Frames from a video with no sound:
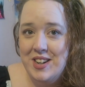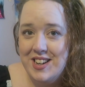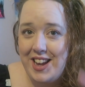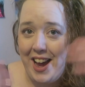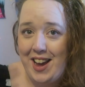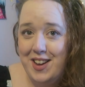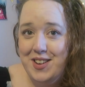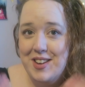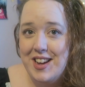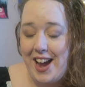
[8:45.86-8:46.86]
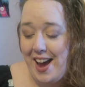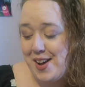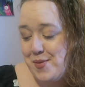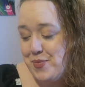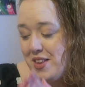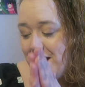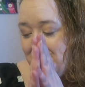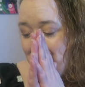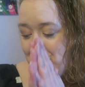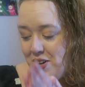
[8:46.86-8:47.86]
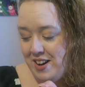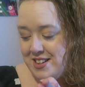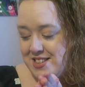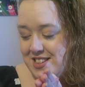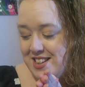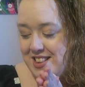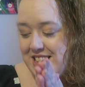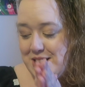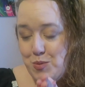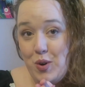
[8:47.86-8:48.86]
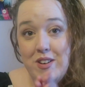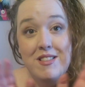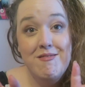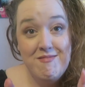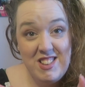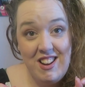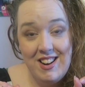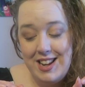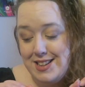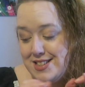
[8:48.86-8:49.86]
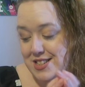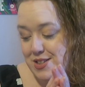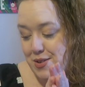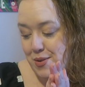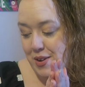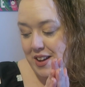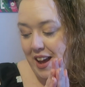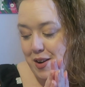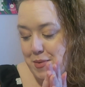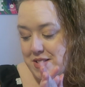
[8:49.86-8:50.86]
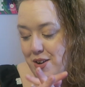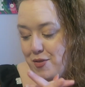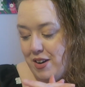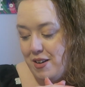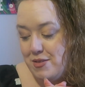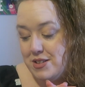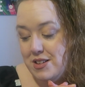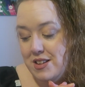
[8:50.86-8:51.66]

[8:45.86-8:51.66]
Okay, right, this one slightly easier to get myself around,